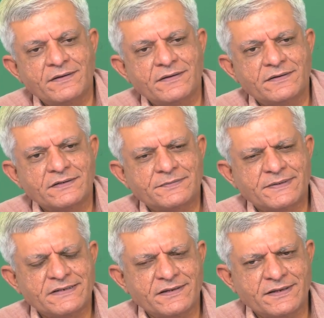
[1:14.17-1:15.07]

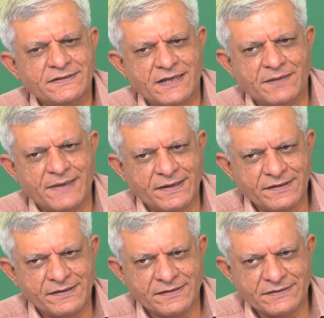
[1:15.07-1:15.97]
especially things like
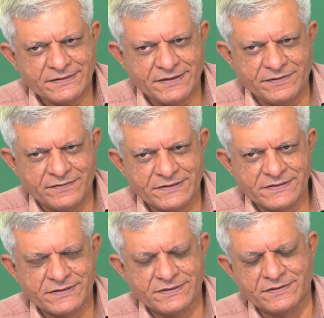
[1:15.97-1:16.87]
banking industry, which
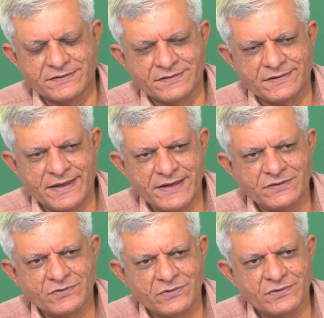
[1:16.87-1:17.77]

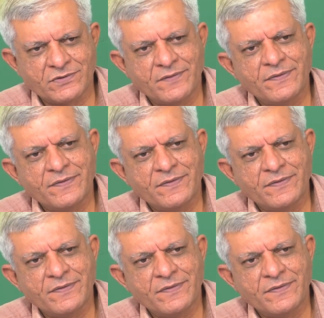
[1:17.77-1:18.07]
likes to